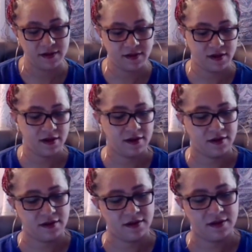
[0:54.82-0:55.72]

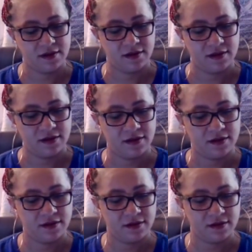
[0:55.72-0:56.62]
Nothing is said.